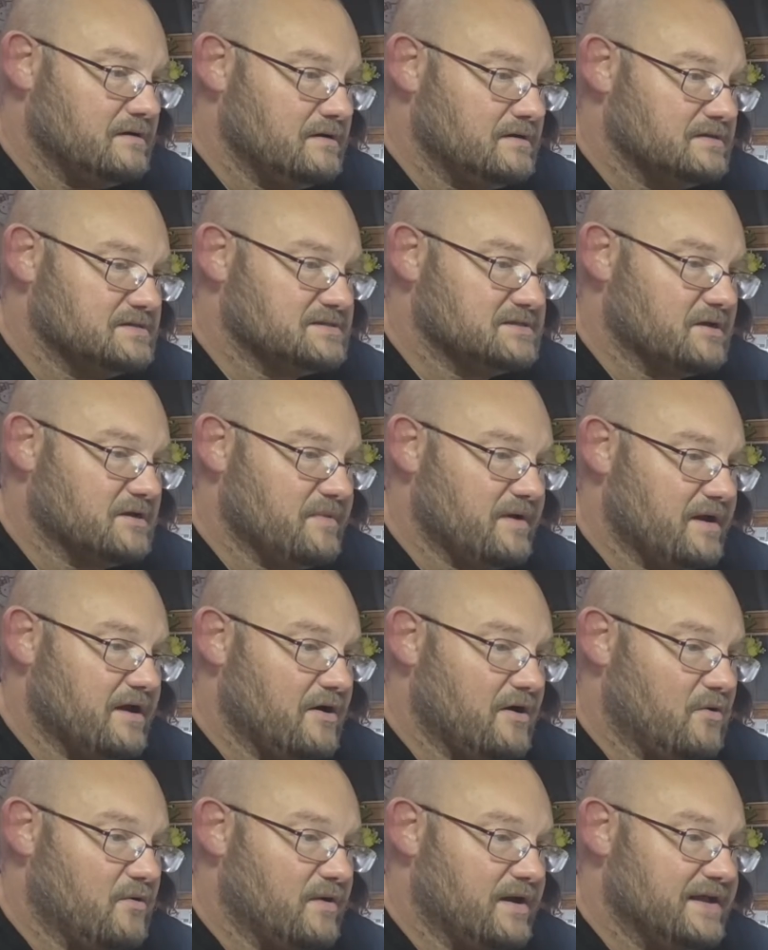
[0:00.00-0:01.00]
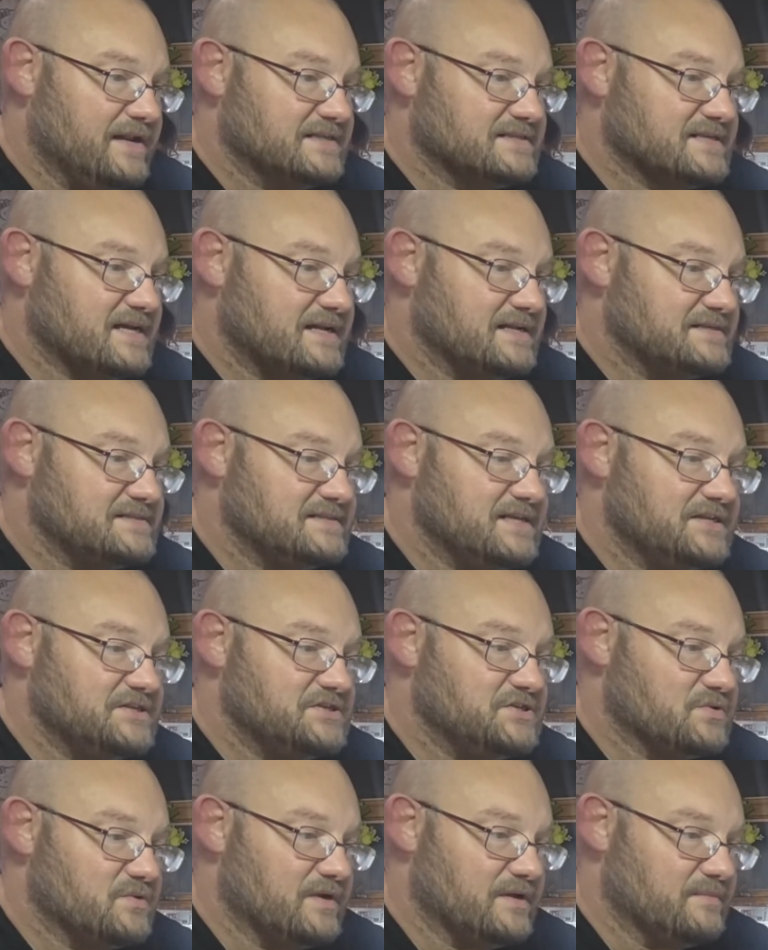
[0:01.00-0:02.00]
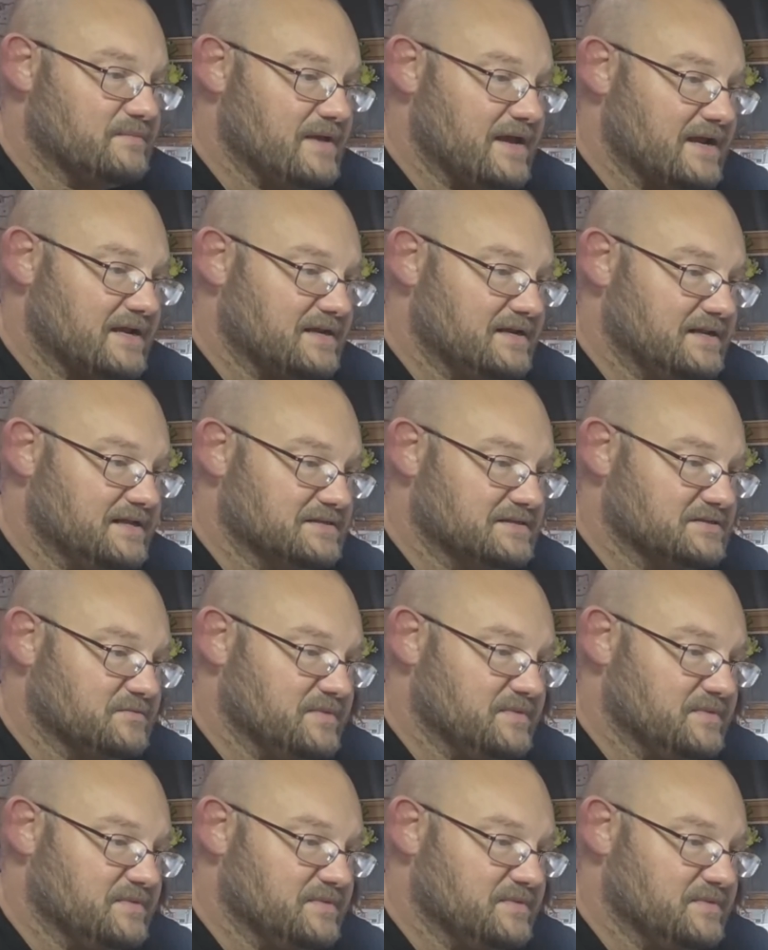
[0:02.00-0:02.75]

somehow, and it's got a sensoring mechanism